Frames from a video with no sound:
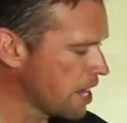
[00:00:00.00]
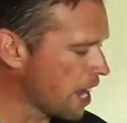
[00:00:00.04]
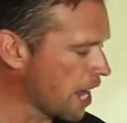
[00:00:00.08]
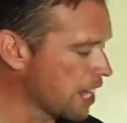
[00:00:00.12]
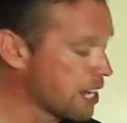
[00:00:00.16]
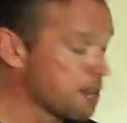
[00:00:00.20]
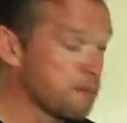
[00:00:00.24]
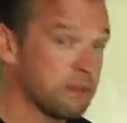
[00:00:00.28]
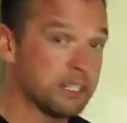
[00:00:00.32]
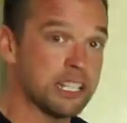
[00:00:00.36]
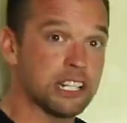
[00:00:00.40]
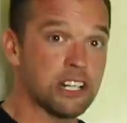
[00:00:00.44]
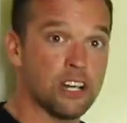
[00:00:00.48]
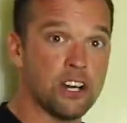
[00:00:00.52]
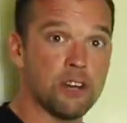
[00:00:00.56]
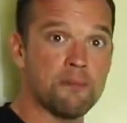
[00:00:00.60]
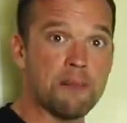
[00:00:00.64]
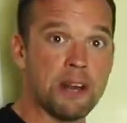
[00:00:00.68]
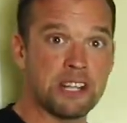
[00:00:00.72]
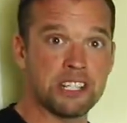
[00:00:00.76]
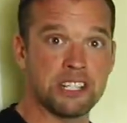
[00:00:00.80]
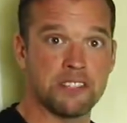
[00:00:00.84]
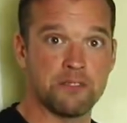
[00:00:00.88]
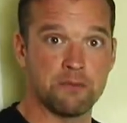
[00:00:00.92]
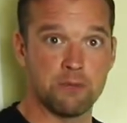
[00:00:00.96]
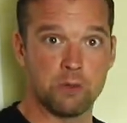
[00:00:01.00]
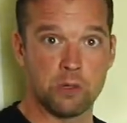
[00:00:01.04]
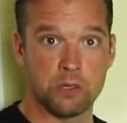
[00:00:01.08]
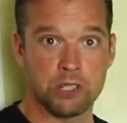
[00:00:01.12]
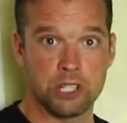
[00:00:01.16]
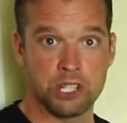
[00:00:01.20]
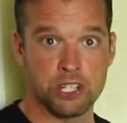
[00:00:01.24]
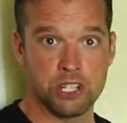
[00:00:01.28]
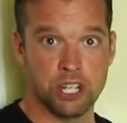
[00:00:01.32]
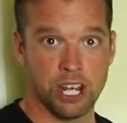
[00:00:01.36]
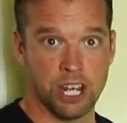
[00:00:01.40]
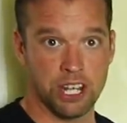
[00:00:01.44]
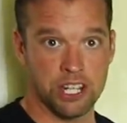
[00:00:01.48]
and then we did our massive
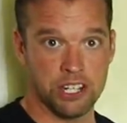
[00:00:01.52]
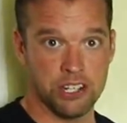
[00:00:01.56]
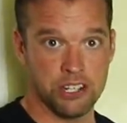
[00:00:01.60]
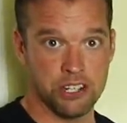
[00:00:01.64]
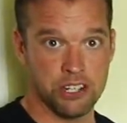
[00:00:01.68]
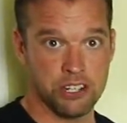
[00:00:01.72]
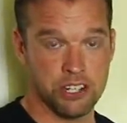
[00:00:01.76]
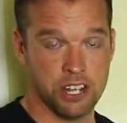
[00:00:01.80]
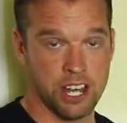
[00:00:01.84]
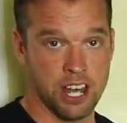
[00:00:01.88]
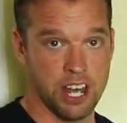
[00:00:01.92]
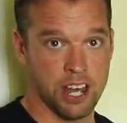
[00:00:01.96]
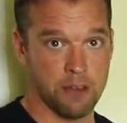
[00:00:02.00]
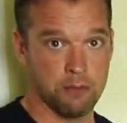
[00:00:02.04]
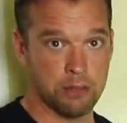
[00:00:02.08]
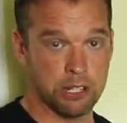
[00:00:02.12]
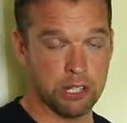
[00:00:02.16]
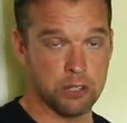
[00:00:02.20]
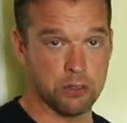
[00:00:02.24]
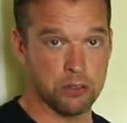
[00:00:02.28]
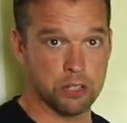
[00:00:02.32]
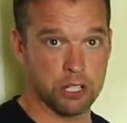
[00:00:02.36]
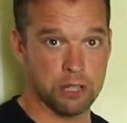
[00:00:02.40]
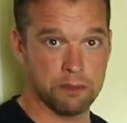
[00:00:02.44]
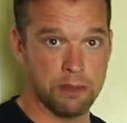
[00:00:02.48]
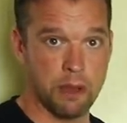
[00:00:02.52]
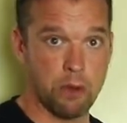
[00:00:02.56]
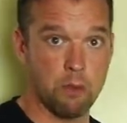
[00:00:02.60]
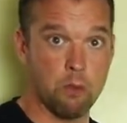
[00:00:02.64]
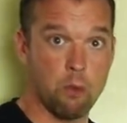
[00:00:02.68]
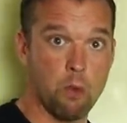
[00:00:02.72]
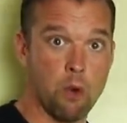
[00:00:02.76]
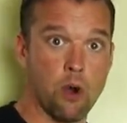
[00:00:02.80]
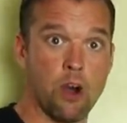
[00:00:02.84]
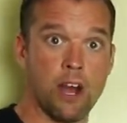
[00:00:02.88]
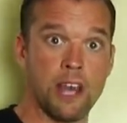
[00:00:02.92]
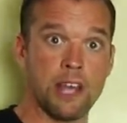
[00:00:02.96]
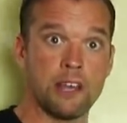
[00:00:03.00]
water change. Uh, we talked about
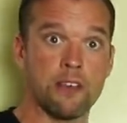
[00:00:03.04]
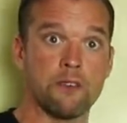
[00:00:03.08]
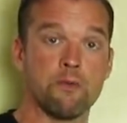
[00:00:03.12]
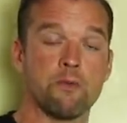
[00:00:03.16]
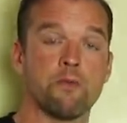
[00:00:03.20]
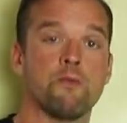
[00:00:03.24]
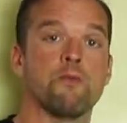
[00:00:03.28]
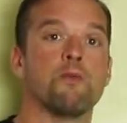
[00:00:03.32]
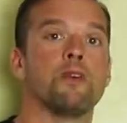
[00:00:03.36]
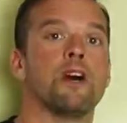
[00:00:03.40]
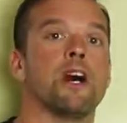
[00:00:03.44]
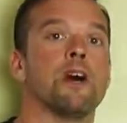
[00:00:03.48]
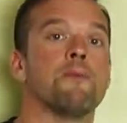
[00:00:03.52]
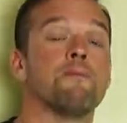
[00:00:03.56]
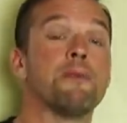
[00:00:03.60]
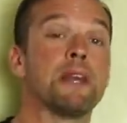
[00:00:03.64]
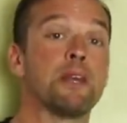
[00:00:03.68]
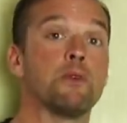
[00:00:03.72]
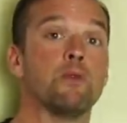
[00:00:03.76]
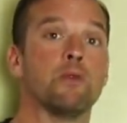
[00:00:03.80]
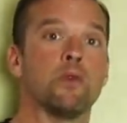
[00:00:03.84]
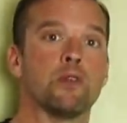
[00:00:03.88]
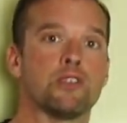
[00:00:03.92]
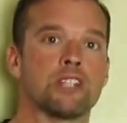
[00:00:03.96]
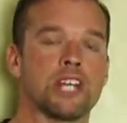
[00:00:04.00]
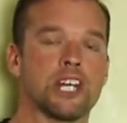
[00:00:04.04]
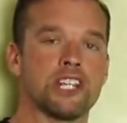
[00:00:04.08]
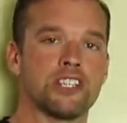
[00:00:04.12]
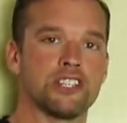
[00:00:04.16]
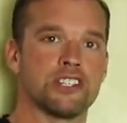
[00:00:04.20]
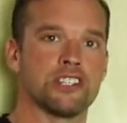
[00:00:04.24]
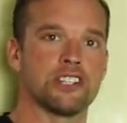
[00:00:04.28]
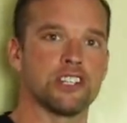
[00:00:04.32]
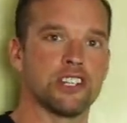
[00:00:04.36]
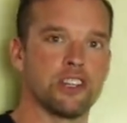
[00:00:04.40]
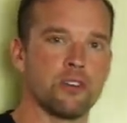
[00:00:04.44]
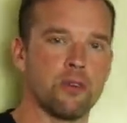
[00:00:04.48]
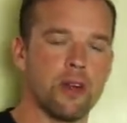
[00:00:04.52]
why uh, big water
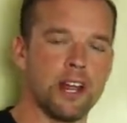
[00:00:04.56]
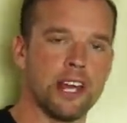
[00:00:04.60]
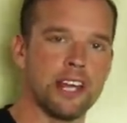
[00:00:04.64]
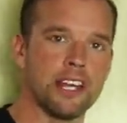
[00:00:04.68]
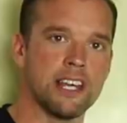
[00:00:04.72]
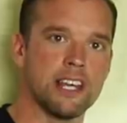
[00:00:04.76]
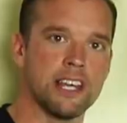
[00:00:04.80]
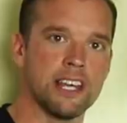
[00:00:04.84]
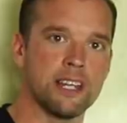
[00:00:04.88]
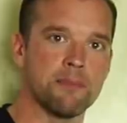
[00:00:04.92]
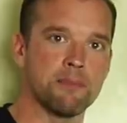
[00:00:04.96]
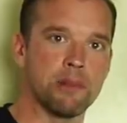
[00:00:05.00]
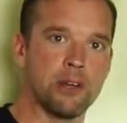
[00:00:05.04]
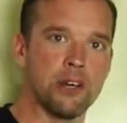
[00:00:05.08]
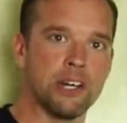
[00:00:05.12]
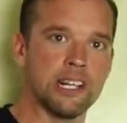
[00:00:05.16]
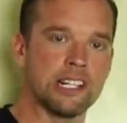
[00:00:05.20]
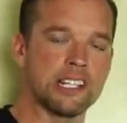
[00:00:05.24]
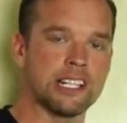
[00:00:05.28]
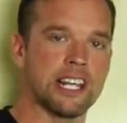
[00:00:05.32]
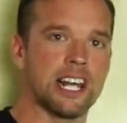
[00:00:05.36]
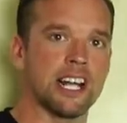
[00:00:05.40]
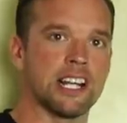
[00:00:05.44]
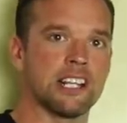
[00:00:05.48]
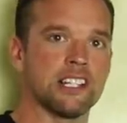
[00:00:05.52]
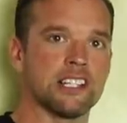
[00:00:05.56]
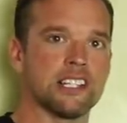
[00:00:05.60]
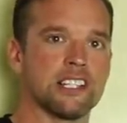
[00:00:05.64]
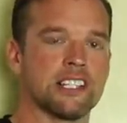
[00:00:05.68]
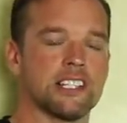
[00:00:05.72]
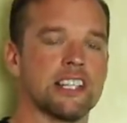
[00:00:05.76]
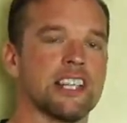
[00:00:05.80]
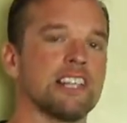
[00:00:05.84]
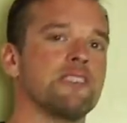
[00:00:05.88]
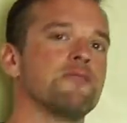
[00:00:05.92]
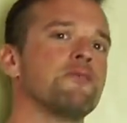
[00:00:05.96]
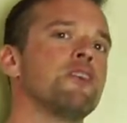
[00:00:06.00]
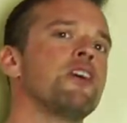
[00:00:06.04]
changes are great in planted tanks
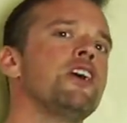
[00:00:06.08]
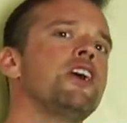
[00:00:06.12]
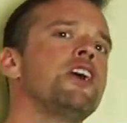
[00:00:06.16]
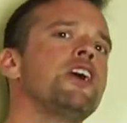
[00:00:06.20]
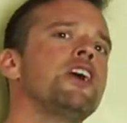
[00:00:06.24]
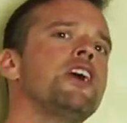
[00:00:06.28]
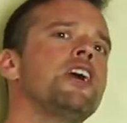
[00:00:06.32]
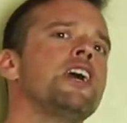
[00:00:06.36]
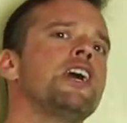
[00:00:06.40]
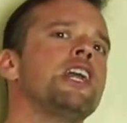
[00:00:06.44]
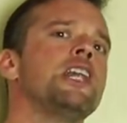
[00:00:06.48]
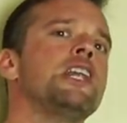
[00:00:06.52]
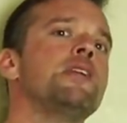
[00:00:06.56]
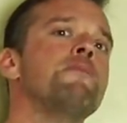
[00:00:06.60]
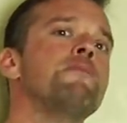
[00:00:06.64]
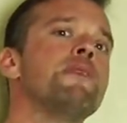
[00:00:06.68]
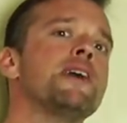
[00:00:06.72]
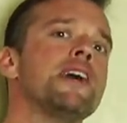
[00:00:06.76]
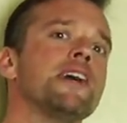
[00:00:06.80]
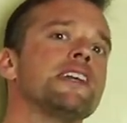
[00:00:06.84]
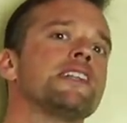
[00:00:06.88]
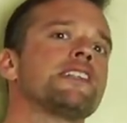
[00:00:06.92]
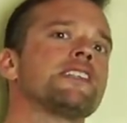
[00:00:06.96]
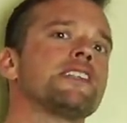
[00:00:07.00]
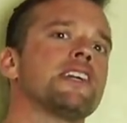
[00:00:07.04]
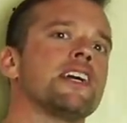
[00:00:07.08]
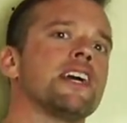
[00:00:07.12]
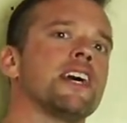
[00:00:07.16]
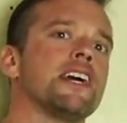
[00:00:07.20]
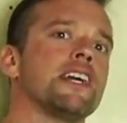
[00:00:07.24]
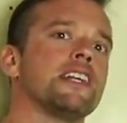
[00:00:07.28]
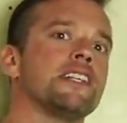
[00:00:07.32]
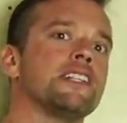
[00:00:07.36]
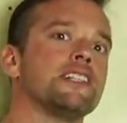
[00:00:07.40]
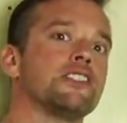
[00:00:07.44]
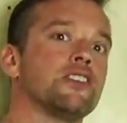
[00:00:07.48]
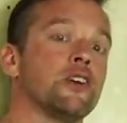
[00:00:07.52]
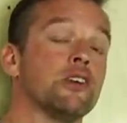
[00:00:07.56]
because they limits
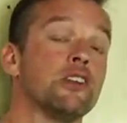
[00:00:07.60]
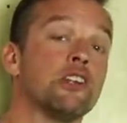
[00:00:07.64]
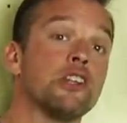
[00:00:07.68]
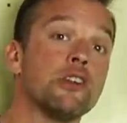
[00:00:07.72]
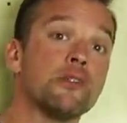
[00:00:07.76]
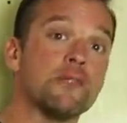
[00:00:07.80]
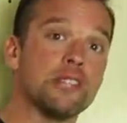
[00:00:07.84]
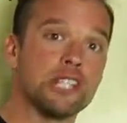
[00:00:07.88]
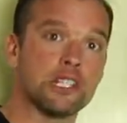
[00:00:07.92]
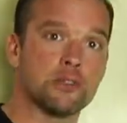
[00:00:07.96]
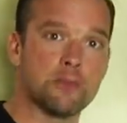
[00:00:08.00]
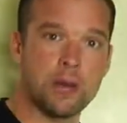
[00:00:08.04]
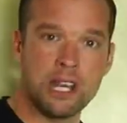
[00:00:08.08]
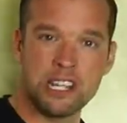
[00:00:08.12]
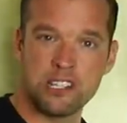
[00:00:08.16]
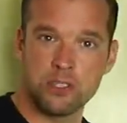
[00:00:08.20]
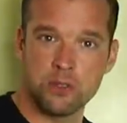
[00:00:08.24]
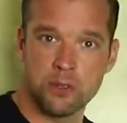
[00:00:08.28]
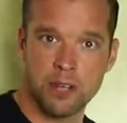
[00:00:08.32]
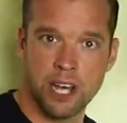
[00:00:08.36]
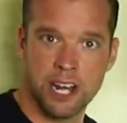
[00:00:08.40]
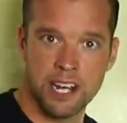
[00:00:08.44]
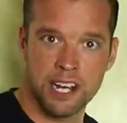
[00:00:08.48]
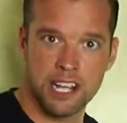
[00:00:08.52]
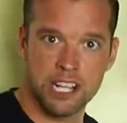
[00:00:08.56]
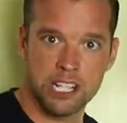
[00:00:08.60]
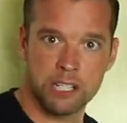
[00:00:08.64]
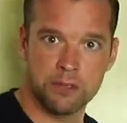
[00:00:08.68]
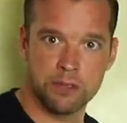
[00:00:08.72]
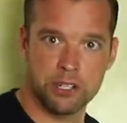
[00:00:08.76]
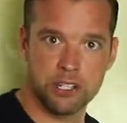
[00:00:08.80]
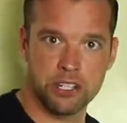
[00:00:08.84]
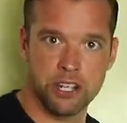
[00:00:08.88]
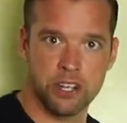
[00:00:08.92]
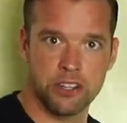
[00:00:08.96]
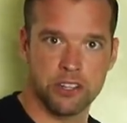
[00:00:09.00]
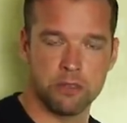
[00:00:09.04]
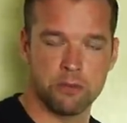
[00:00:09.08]
and dilute these waste organics
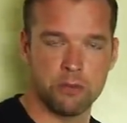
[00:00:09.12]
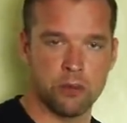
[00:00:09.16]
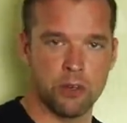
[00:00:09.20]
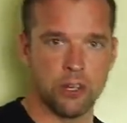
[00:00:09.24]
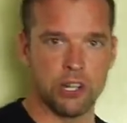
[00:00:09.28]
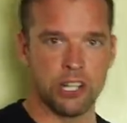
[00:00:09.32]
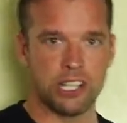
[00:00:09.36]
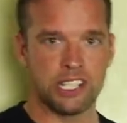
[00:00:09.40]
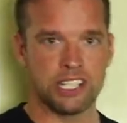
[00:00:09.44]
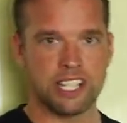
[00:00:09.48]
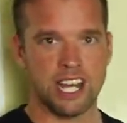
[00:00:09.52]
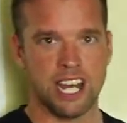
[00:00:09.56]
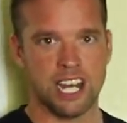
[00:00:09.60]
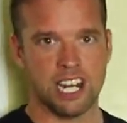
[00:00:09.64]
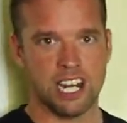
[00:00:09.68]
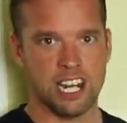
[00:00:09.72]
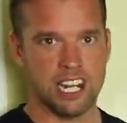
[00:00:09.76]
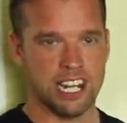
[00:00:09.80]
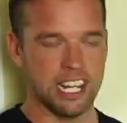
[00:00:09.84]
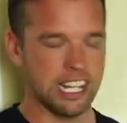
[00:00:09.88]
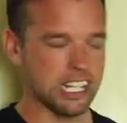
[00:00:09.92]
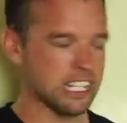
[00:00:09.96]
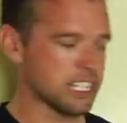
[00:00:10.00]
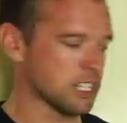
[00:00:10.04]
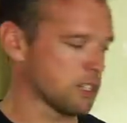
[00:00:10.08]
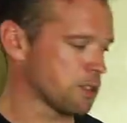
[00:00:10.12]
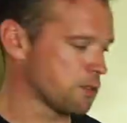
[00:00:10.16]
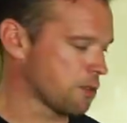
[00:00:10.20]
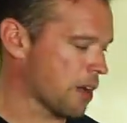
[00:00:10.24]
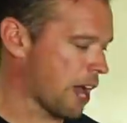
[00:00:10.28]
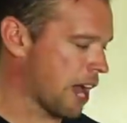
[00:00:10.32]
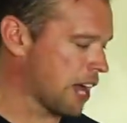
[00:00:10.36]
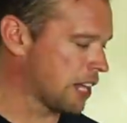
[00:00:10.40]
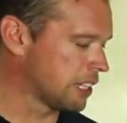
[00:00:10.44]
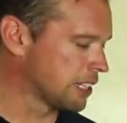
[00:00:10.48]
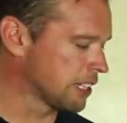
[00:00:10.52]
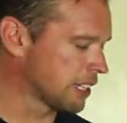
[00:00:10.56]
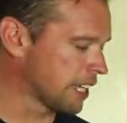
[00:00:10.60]
which otherwise can lead to
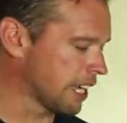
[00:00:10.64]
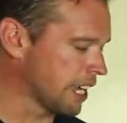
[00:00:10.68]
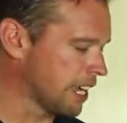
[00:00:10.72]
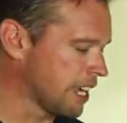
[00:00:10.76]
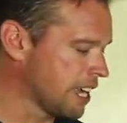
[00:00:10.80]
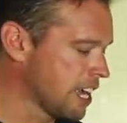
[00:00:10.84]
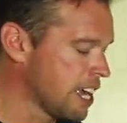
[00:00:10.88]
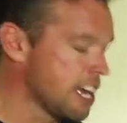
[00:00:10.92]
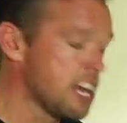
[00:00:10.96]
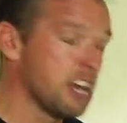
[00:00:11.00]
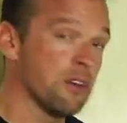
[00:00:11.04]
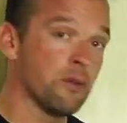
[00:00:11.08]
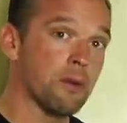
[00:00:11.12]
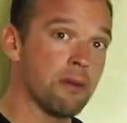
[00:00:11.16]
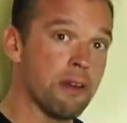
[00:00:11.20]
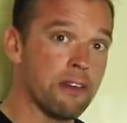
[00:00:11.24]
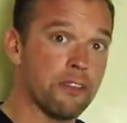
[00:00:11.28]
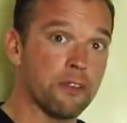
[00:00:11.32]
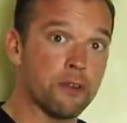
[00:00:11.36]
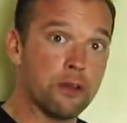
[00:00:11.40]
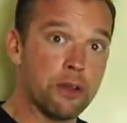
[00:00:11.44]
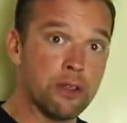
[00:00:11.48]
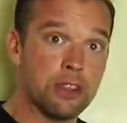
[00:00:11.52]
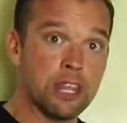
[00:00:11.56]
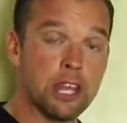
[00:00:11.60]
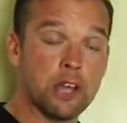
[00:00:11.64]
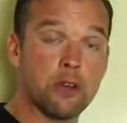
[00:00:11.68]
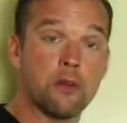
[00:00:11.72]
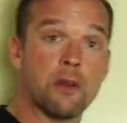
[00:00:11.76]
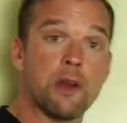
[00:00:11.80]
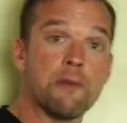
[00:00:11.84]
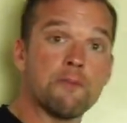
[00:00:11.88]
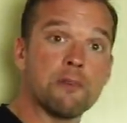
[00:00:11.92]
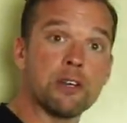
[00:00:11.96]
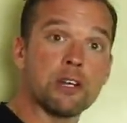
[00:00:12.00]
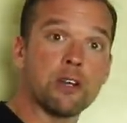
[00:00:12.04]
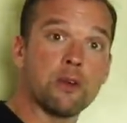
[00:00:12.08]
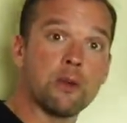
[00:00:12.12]
algae. We went through the
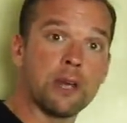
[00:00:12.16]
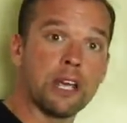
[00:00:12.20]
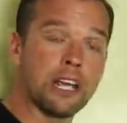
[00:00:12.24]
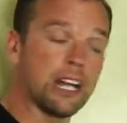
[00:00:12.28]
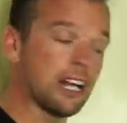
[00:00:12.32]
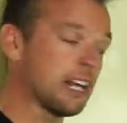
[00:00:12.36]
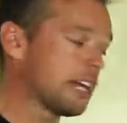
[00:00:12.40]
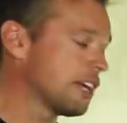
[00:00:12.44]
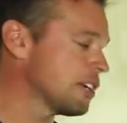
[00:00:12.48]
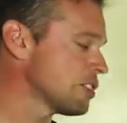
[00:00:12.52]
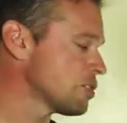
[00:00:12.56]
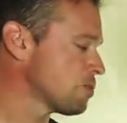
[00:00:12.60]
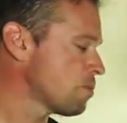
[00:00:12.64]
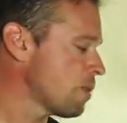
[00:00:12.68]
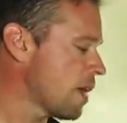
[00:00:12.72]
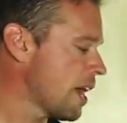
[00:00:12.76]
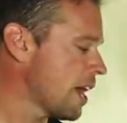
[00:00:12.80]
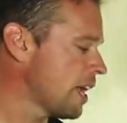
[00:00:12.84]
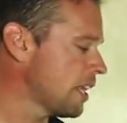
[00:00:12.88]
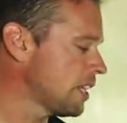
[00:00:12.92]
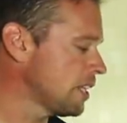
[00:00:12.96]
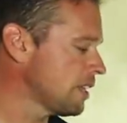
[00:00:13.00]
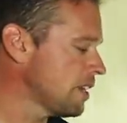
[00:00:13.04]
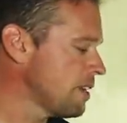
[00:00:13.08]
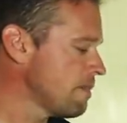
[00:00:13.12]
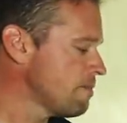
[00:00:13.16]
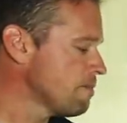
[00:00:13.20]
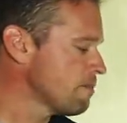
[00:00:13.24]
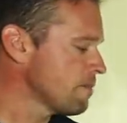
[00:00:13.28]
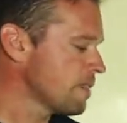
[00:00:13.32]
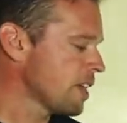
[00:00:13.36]
equipment quickly as well.